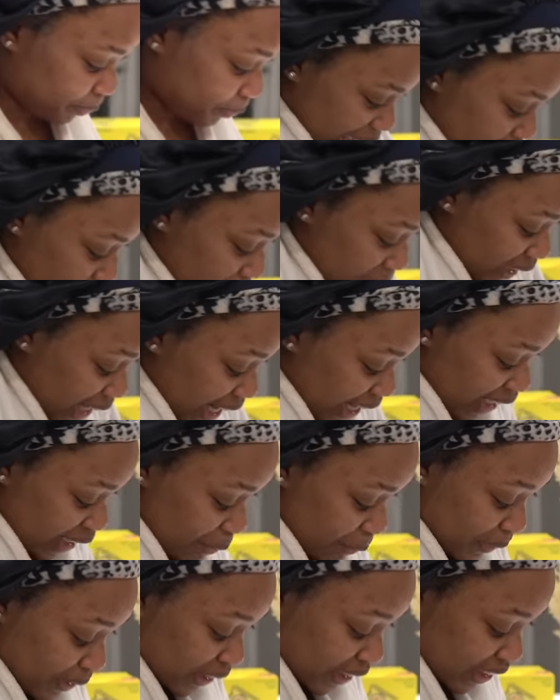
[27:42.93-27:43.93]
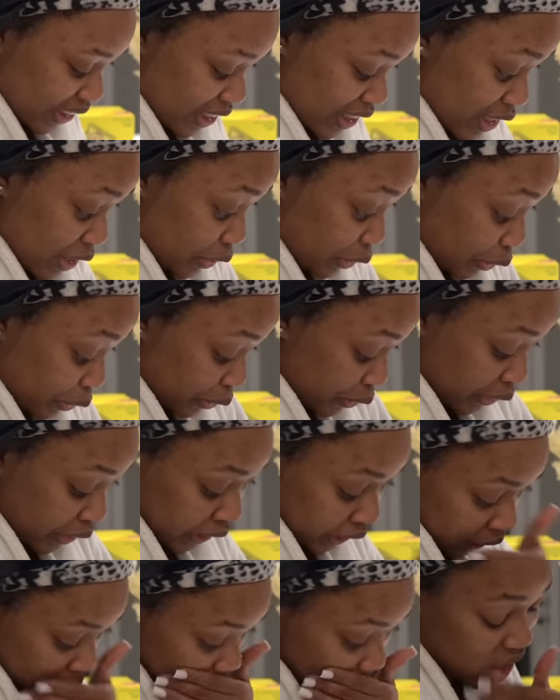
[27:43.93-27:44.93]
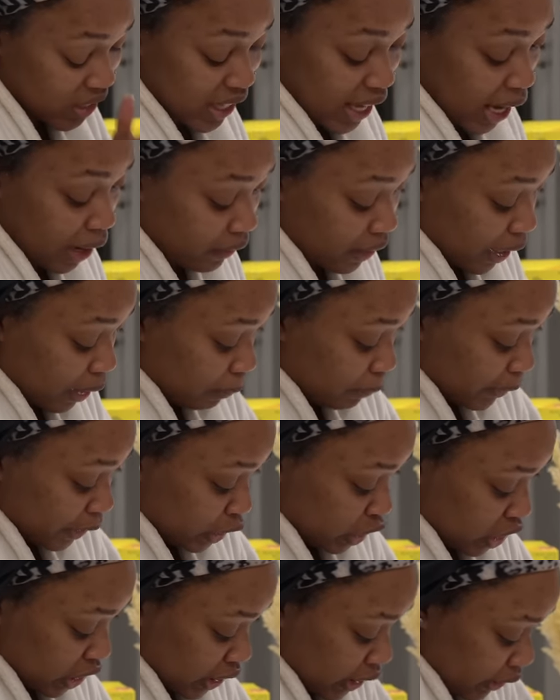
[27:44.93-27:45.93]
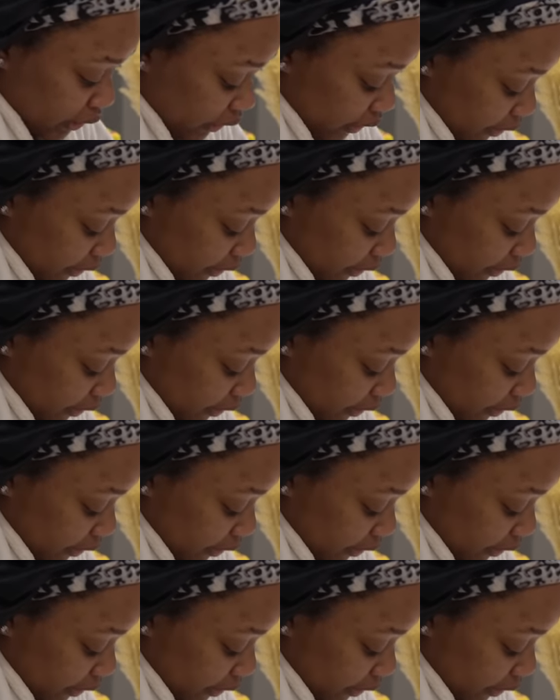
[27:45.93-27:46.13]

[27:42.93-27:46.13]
I'm gonna like it because it's orange, sour apple, and cherry.